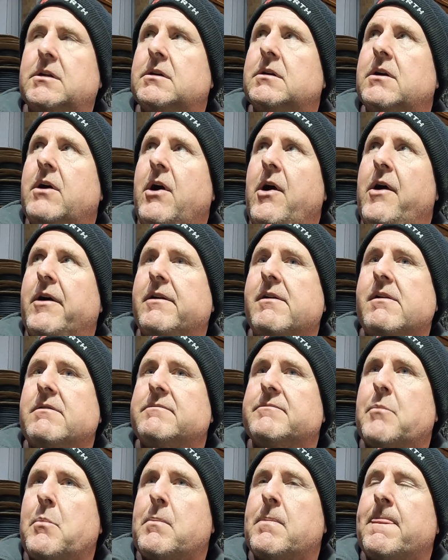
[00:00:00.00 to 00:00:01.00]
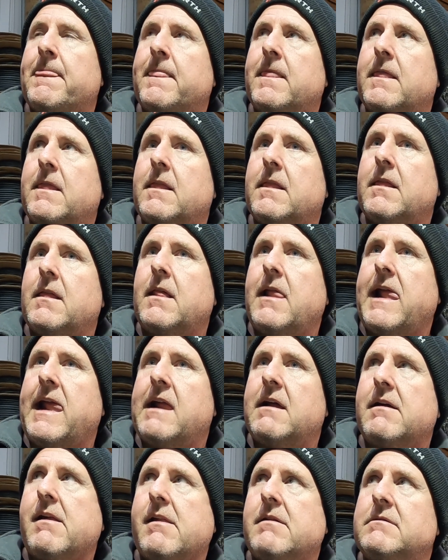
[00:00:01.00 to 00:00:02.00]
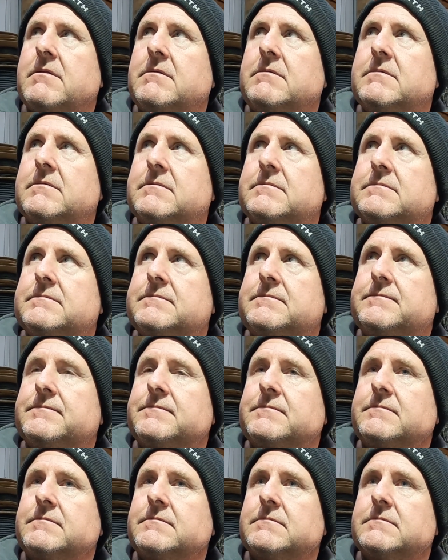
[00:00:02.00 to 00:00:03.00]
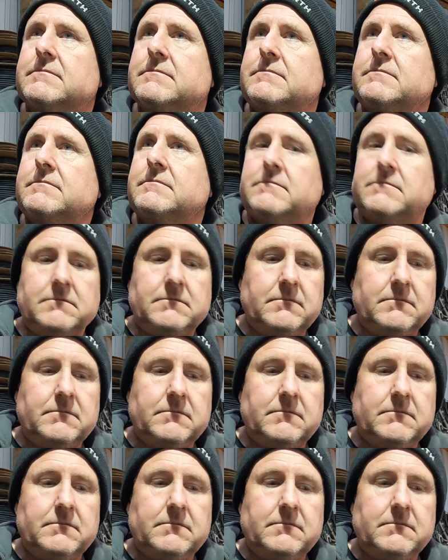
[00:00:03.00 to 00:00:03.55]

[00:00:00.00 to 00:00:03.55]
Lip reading: Yeah, well, you very rapidly make a hell of a mess out of it.